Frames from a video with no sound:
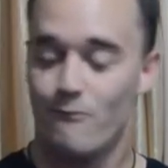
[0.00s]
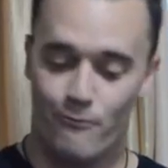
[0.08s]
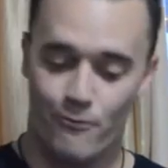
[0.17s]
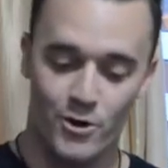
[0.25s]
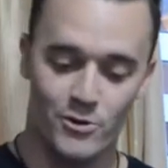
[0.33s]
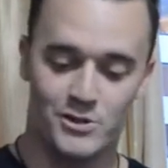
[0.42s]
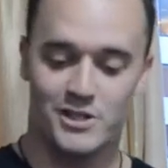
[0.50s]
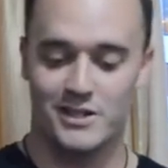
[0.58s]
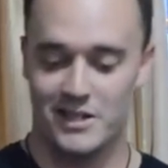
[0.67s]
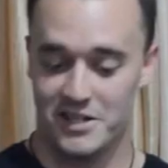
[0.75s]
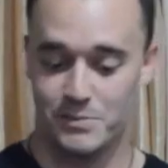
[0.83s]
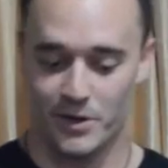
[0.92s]
Fruit
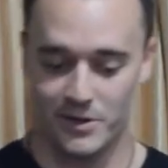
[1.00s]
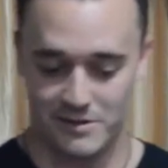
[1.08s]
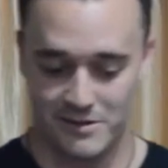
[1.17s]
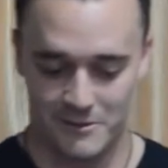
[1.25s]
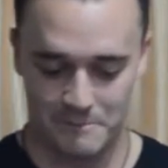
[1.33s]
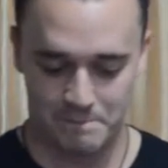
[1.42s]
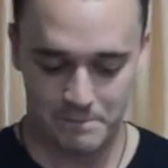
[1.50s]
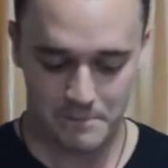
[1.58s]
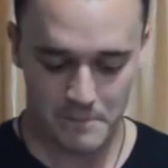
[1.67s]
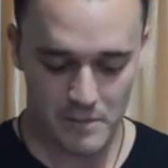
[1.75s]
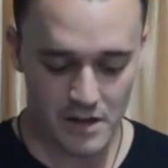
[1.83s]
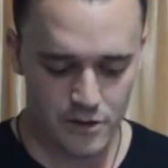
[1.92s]
is personal.
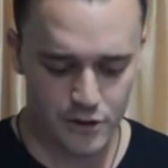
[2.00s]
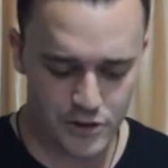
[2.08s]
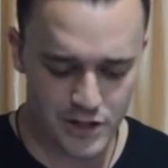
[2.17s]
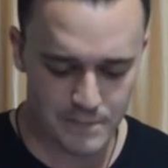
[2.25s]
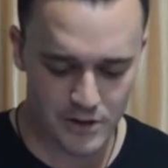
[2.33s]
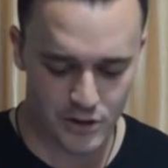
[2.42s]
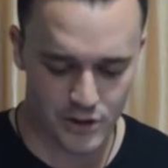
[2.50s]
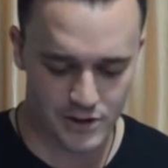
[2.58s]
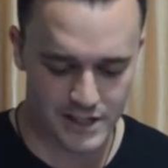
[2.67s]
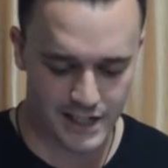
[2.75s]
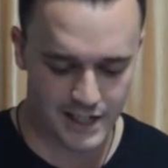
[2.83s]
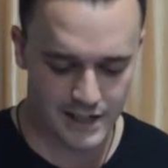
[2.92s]
Luke chapter
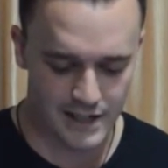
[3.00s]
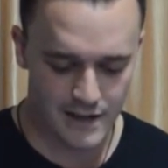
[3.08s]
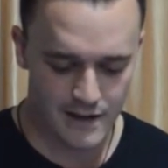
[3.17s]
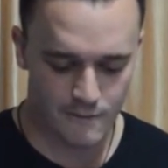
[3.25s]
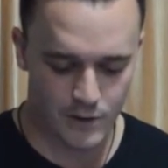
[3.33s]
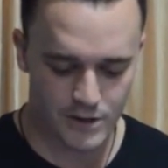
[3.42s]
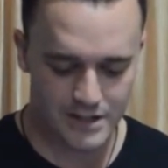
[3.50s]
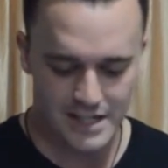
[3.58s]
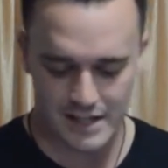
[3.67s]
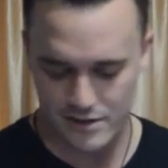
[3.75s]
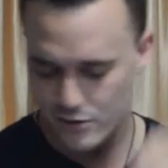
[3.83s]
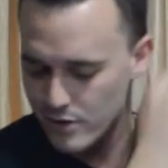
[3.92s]
13, verse
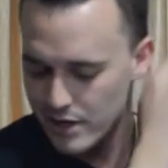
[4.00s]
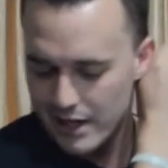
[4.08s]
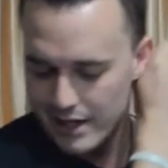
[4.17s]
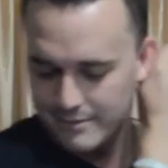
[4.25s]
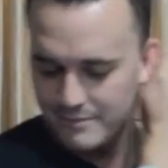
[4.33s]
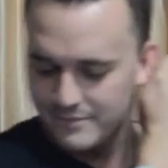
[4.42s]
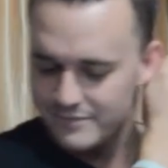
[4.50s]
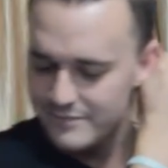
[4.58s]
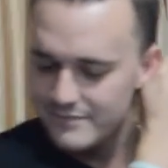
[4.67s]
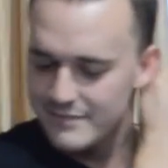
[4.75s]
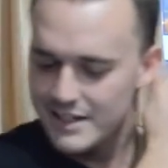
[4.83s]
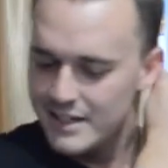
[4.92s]
6 through 9.
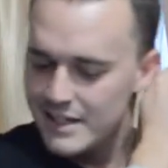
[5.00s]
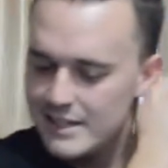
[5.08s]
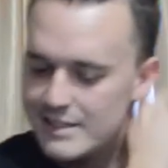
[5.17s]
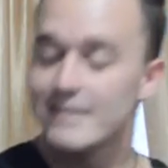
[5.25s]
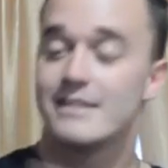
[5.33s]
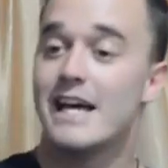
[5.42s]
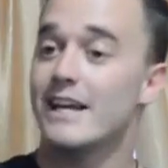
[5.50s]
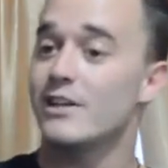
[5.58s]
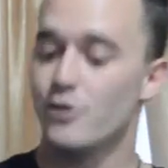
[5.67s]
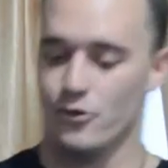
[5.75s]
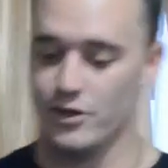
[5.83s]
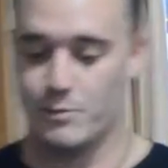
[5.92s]
Says, then he told